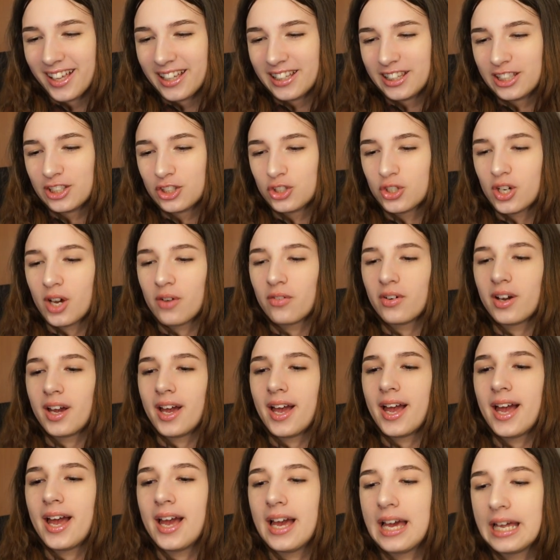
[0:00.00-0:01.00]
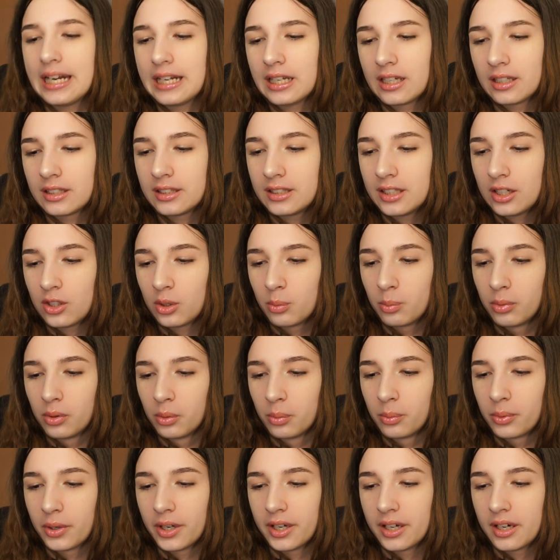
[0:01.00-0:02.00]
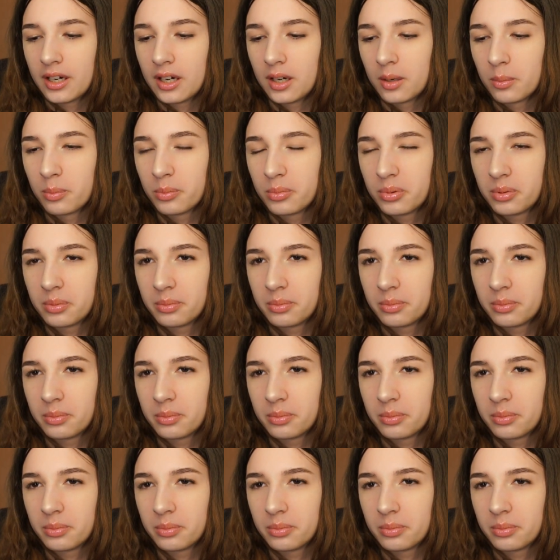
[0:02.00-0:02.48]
did you ever had a terrible breakup?